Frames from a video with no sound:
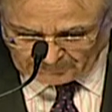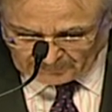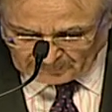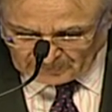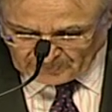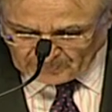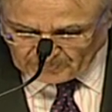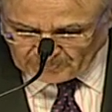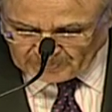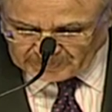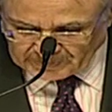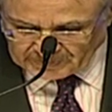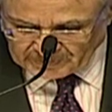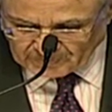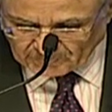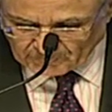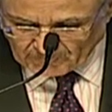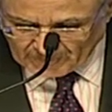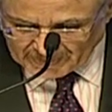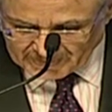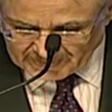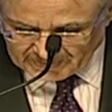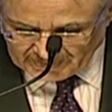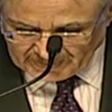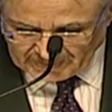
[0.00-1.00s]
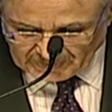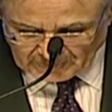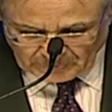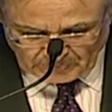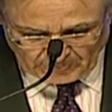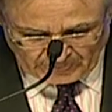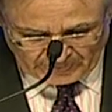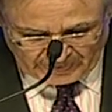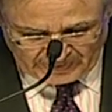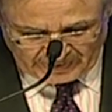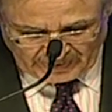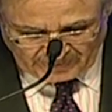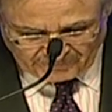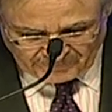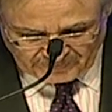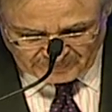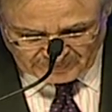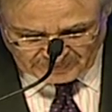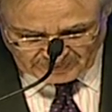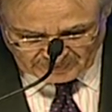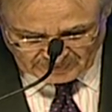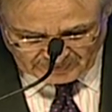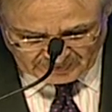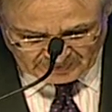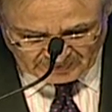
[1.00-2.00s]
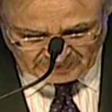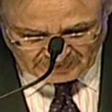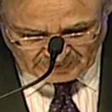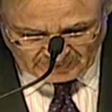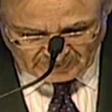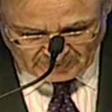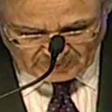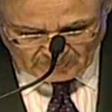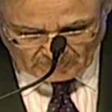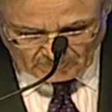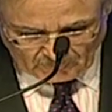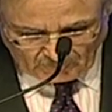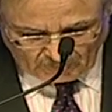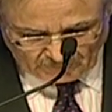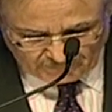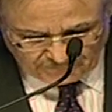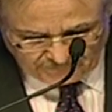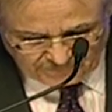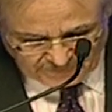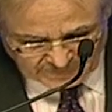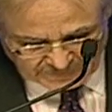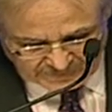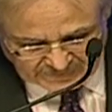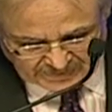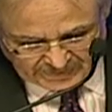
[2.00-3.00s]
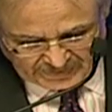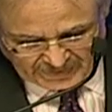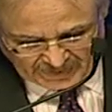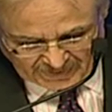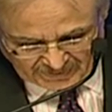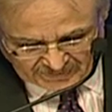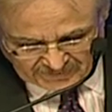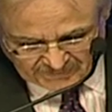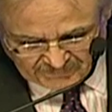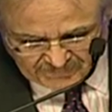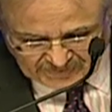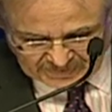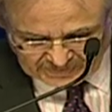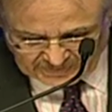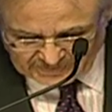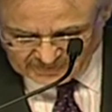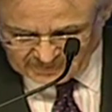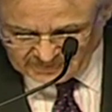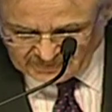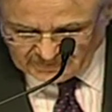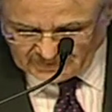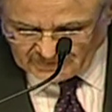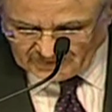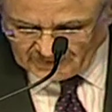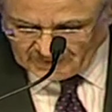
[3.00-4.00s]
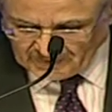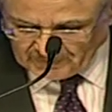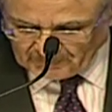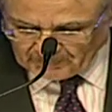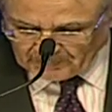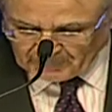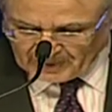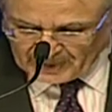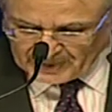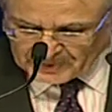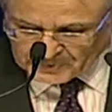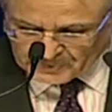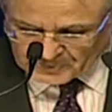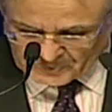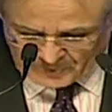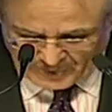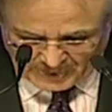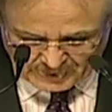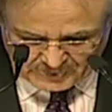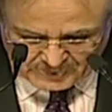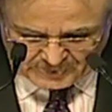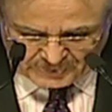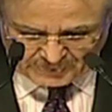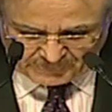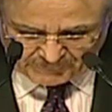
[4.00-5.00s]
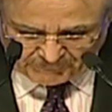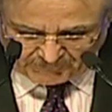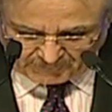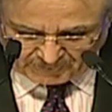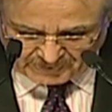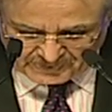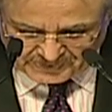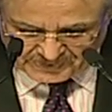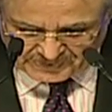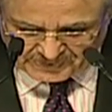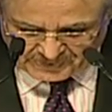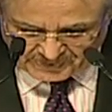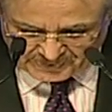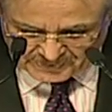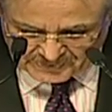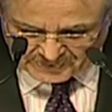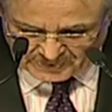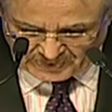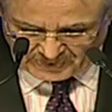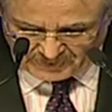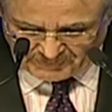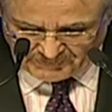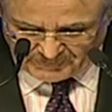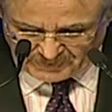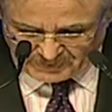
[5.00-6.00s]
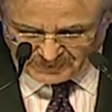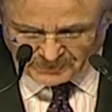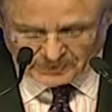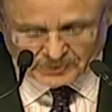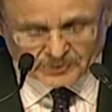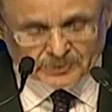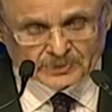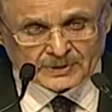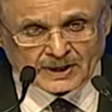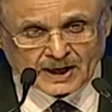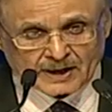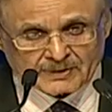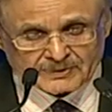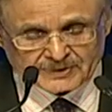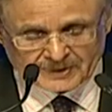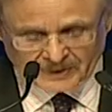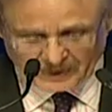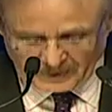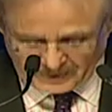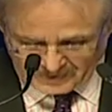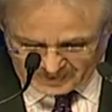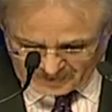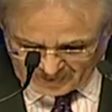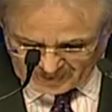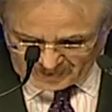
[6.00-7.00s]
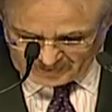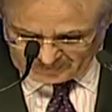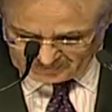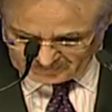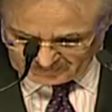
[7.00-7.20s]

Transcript: with the widening twin deficits, got further aggravated by a change in policy regime in 2009,